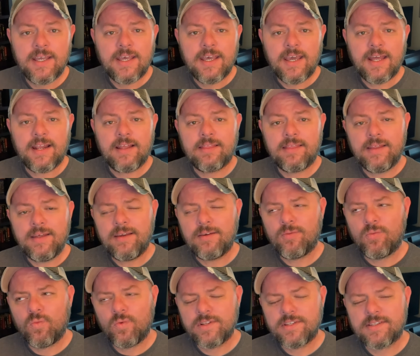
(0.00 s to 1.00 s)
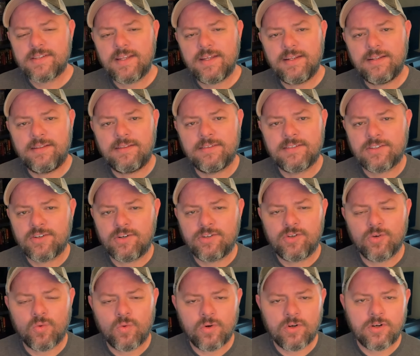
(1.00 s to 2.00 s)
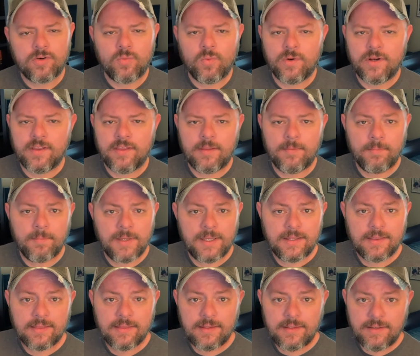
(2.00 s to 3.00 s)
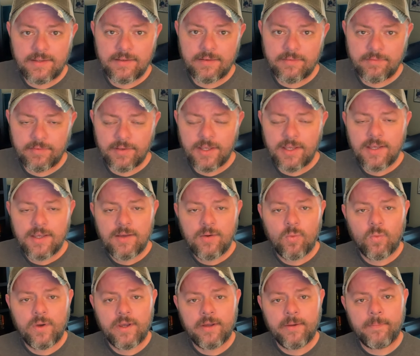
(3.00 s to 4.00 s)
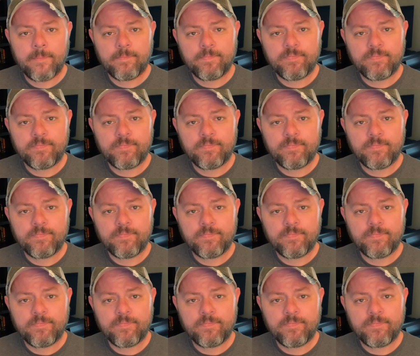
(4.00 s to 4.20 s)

And I think once they start to order, one of the men leave. Well,